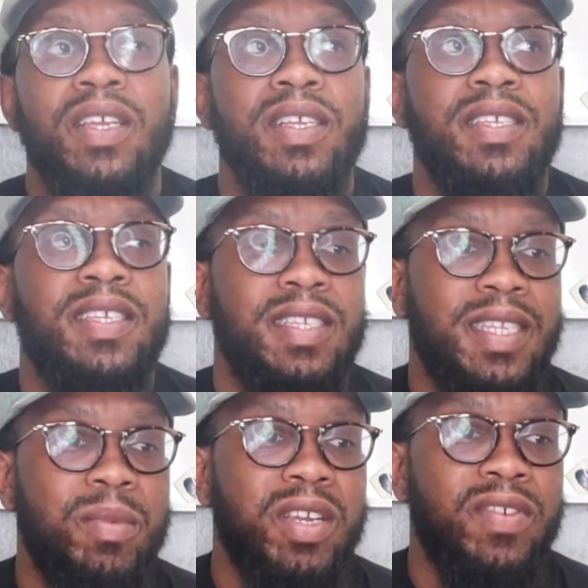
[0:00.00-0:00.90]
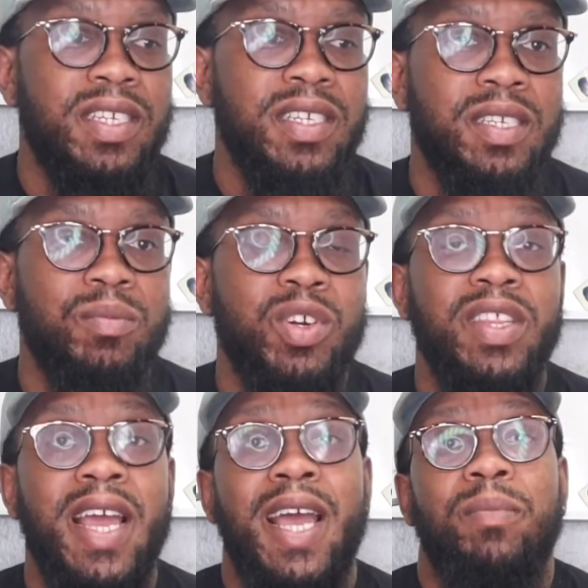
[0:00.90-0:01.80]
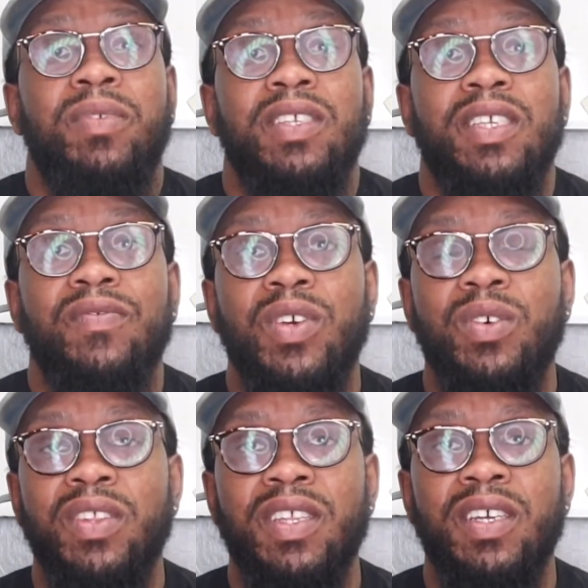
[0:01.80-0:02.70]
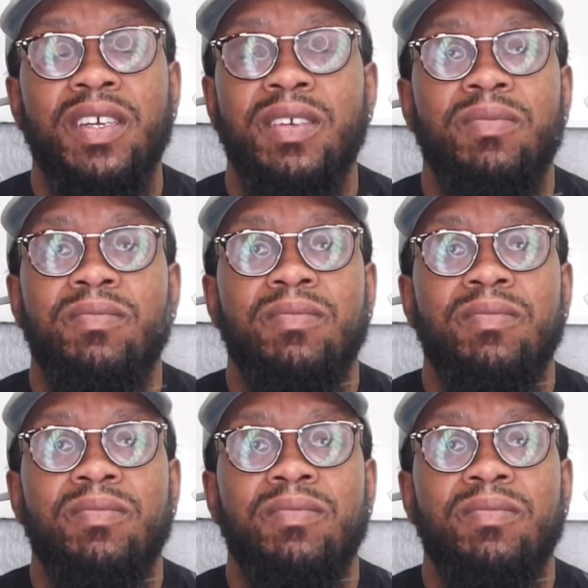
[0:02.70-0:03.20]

systemic racism, or the absence of it, or the